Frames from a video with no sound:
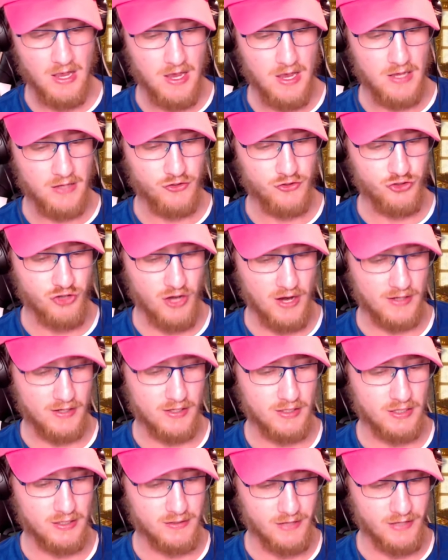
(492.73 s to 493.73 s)

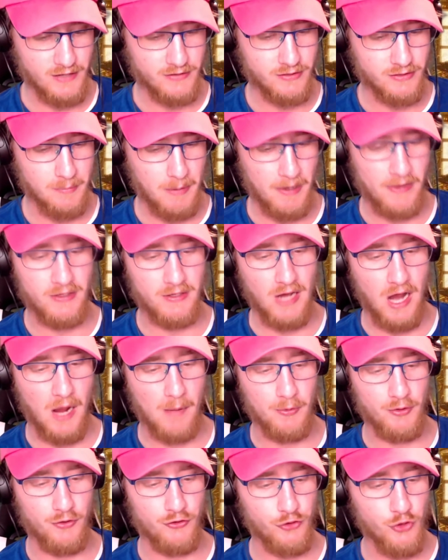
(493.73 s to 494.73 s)
check contested by the
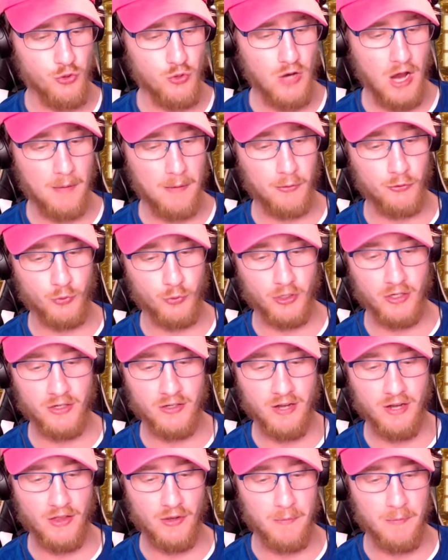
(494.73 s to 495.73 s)
goblin. Two goblins working
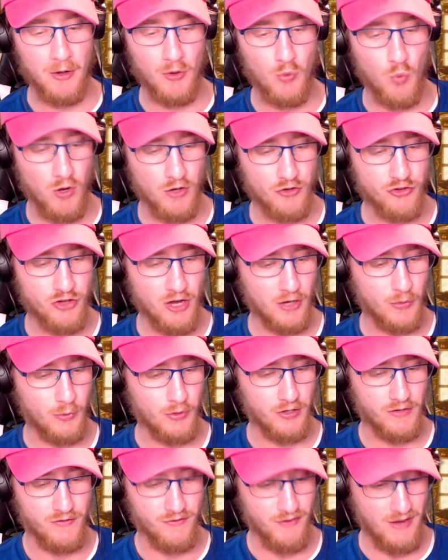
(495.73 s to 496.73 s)
together make one check with
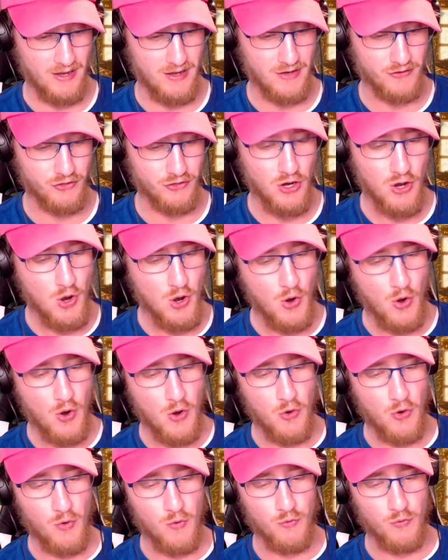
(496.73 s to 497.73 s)
advantage.
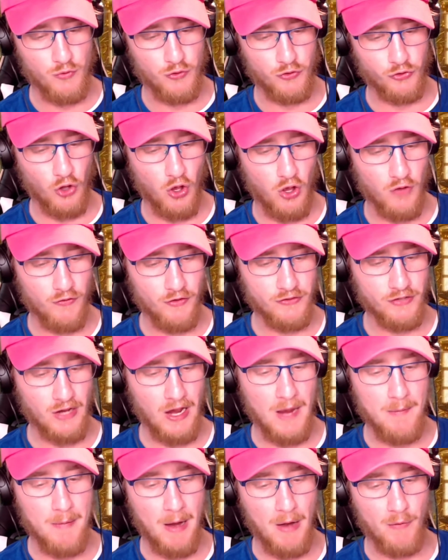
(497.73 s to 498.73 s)
Resolve a
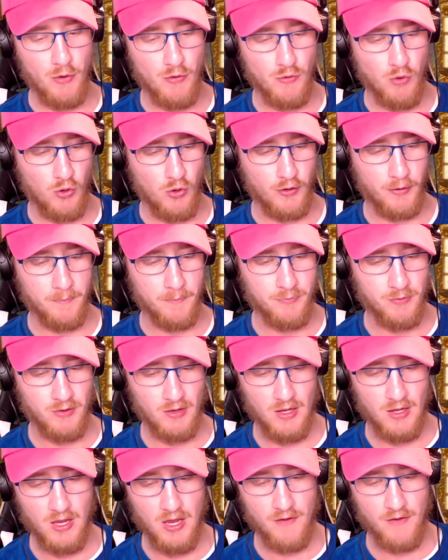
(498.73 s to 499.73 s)
tie by re-rolling.
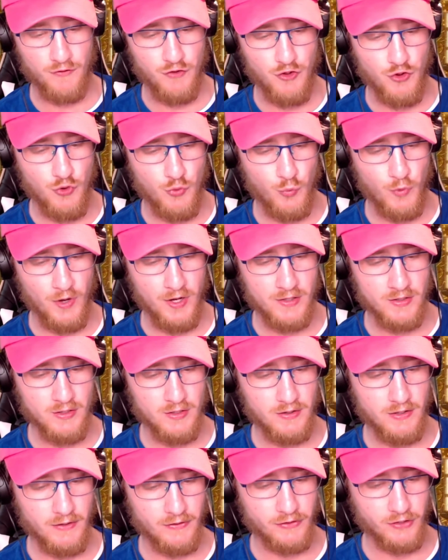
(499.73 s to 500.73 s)
If you win
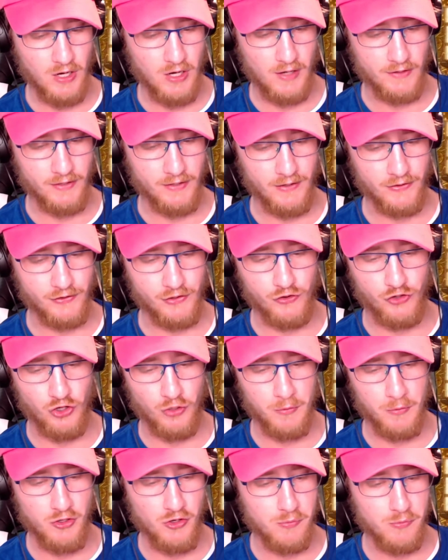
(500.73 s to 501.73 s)
this contest,
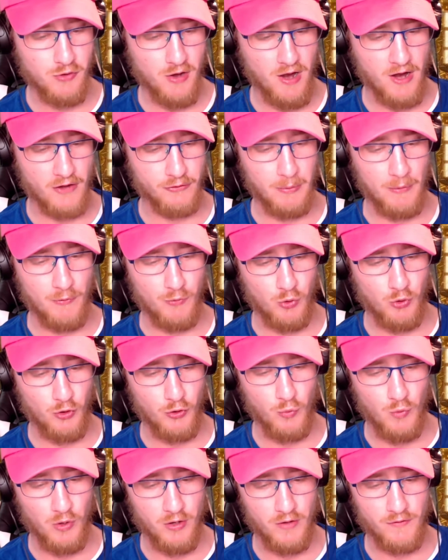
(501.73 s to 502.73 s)
determine your prize by
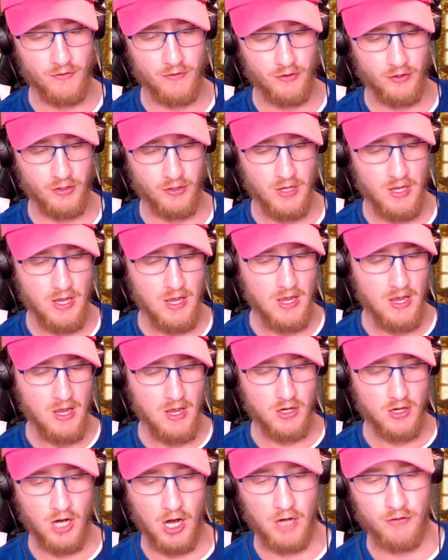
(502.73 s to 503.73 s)
rolling one of the
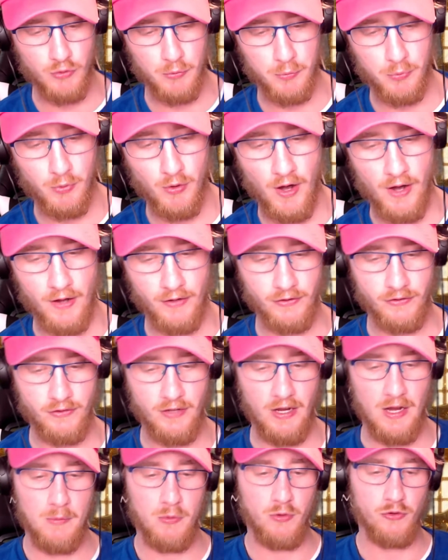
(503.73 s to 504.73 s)
Carnival Prize
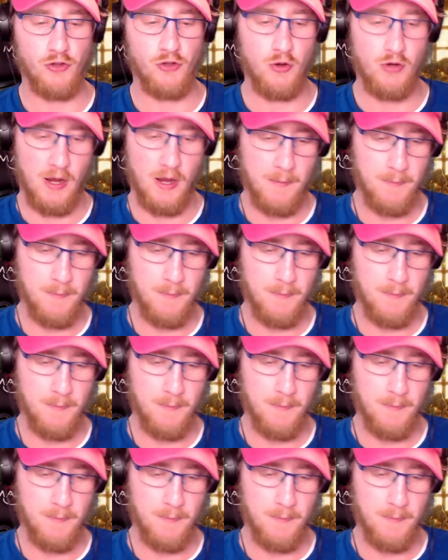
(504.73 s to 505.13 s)
tables. Okay,